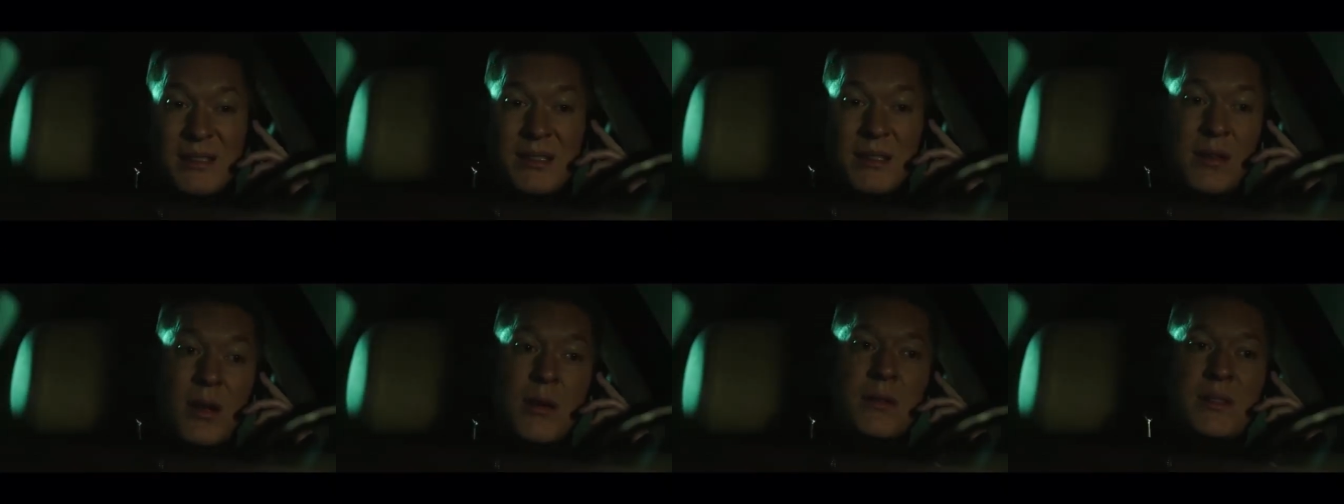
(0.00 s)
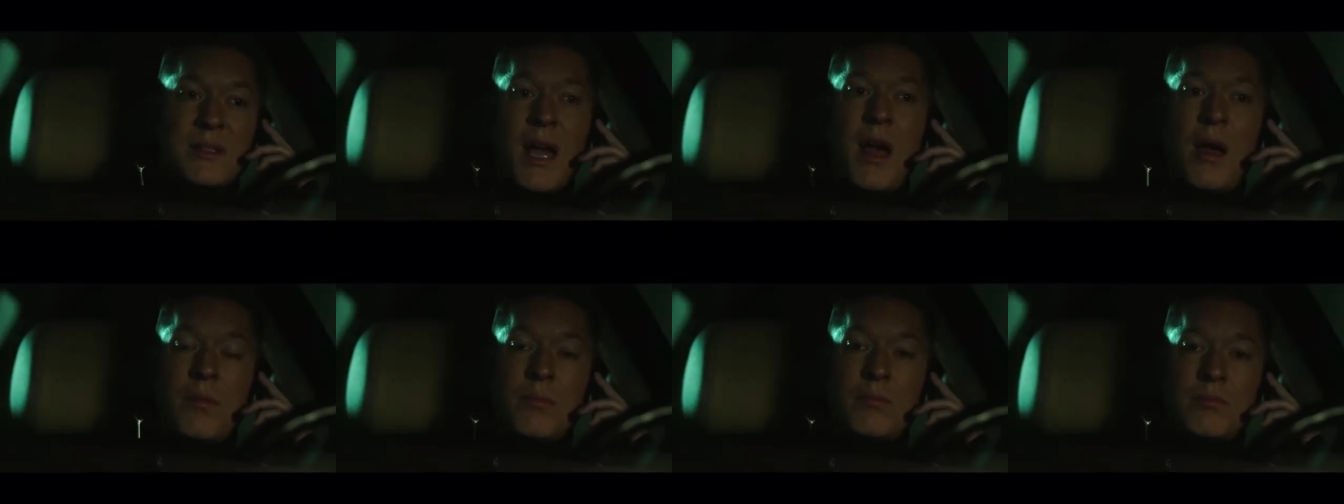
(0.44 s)
as it turns
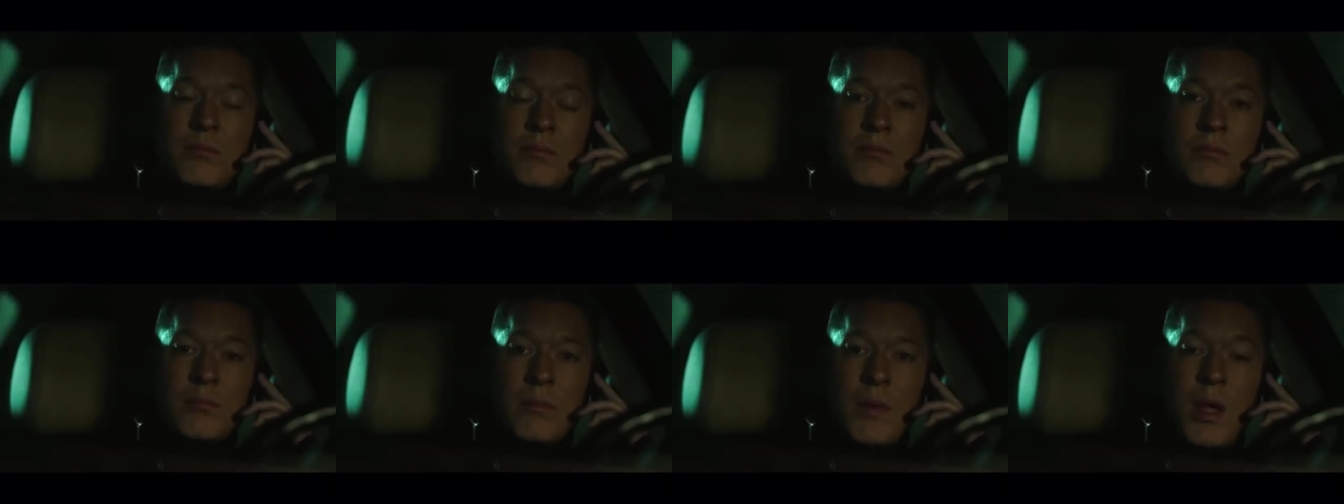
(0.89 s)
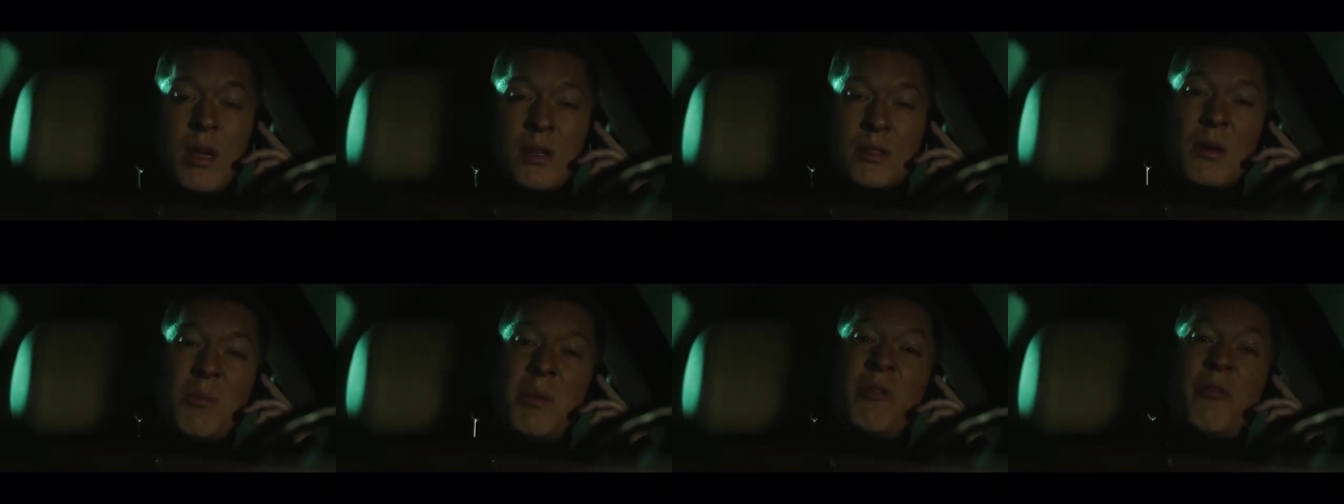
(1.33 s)
out,
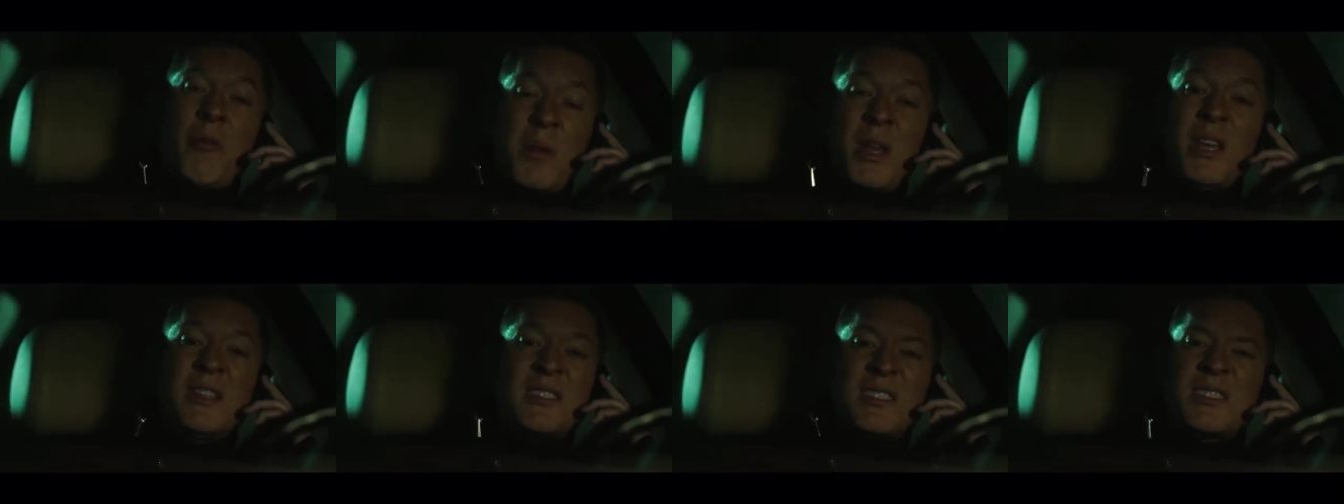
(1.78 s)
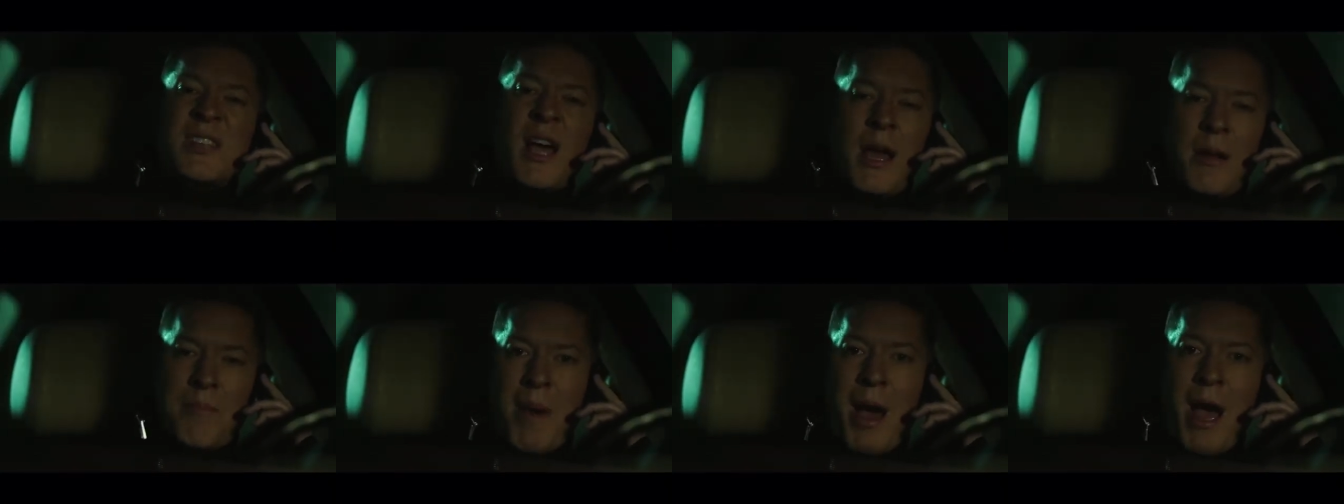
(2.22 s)
somebody from
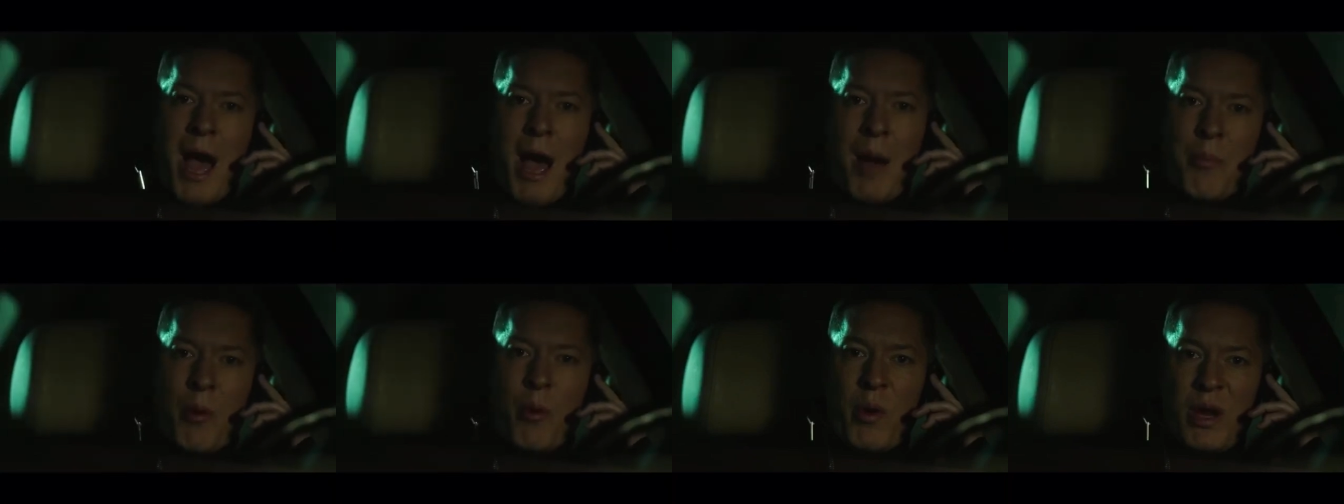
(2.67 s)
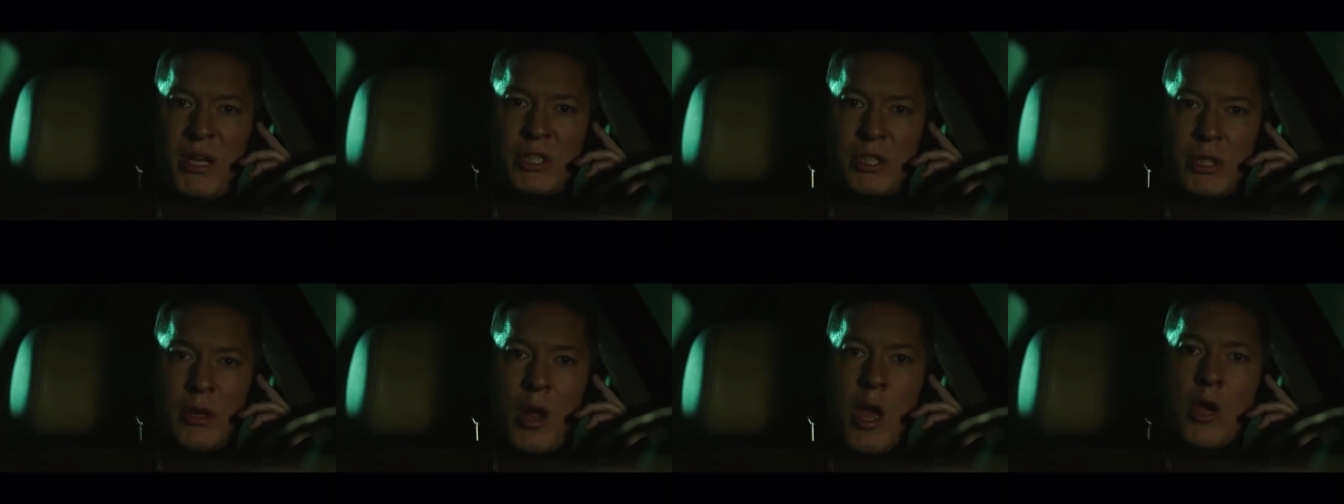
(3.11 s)
inside my
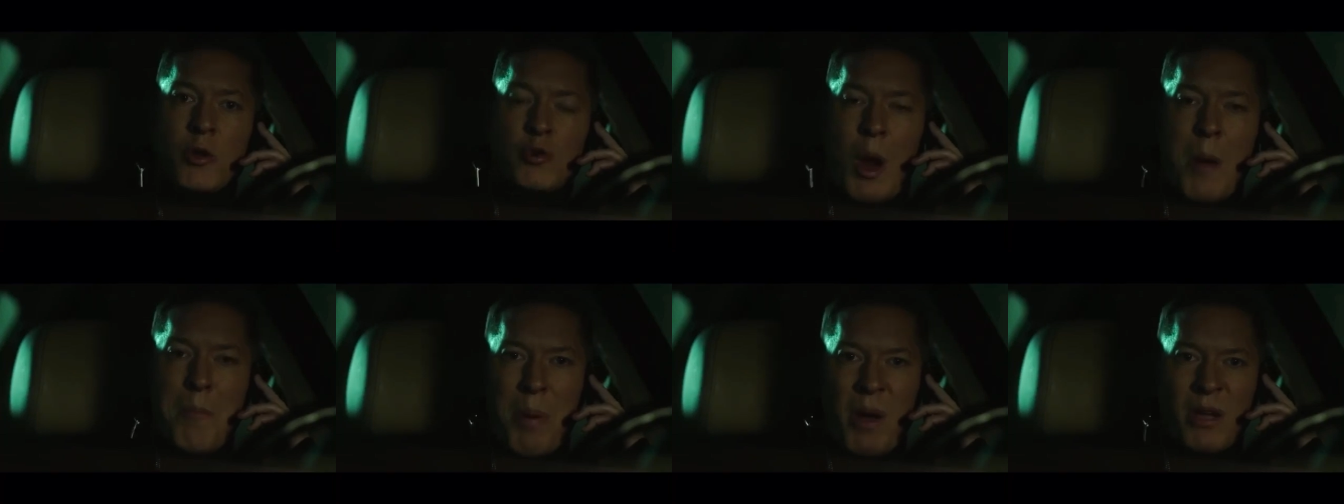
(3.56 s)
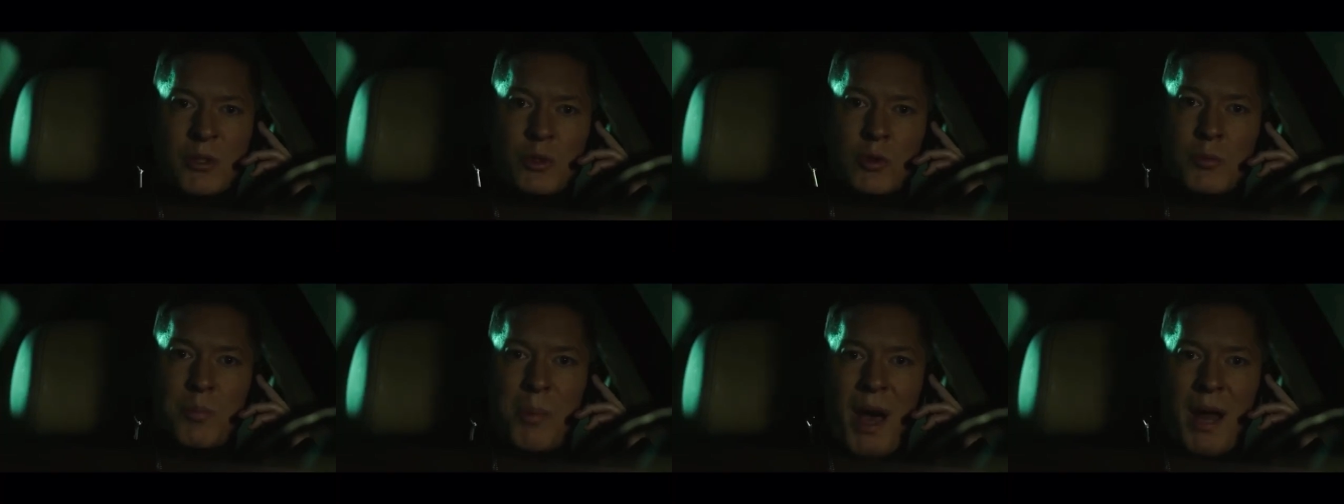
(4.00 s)
operation dropped
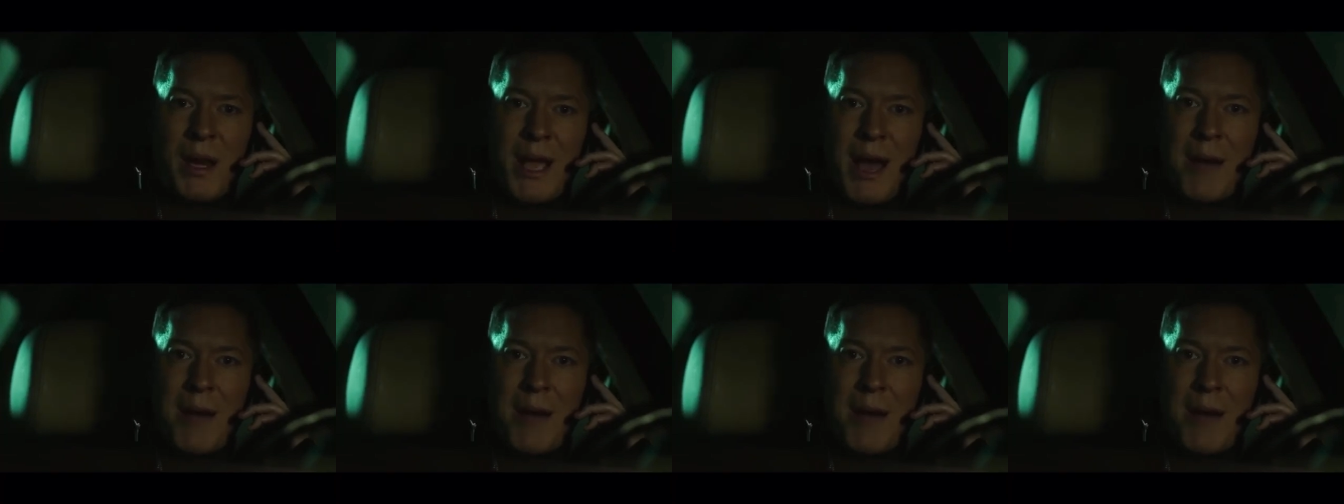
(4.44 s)
Puncho's body